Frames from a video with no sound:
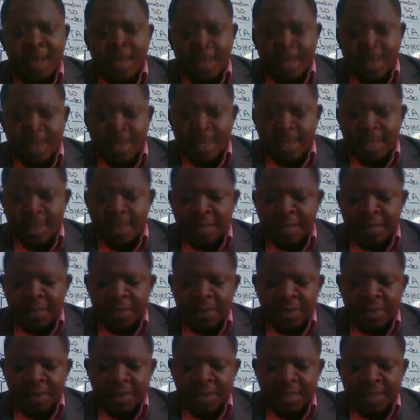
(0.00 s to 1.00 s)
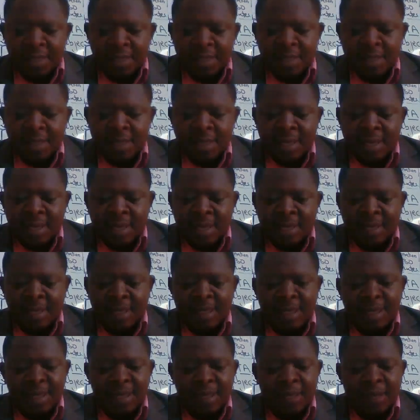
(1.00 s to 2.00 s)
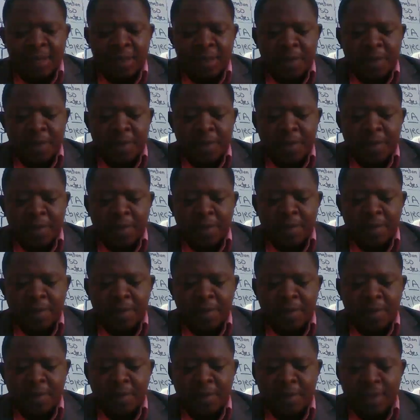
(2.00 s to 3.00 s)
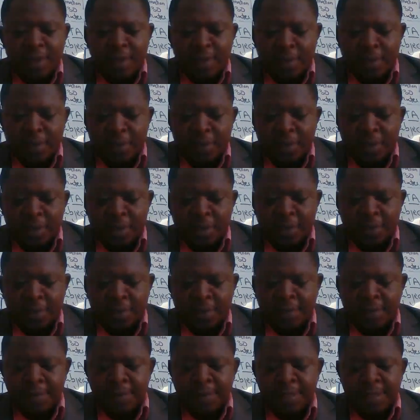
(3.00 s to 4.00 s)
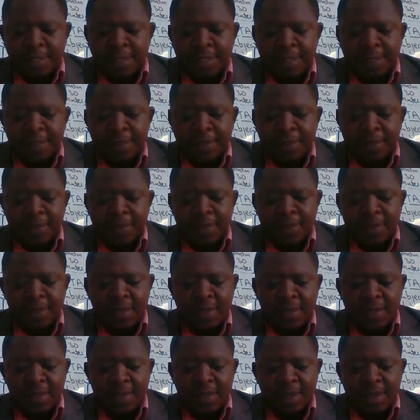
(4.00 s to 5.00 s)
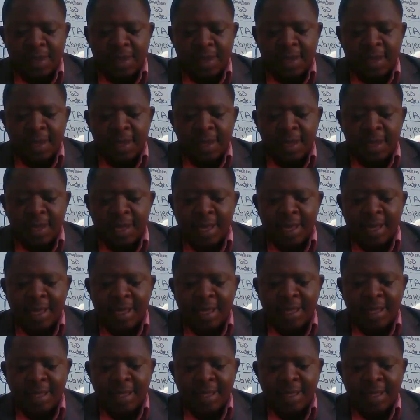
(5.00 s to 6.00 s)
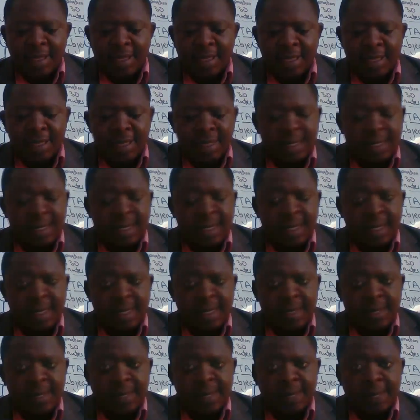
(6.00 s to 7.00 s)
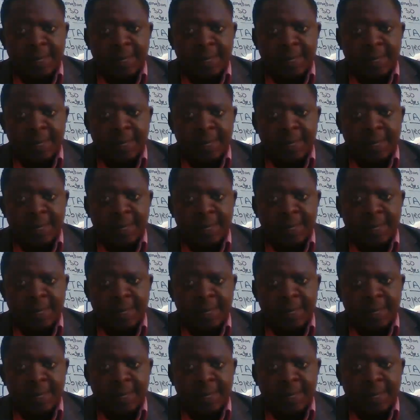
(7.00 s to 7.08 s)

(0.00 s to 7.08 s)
The nursing process is a deliberate problem-solving approach for meeting a person's healthcare and nursing needs.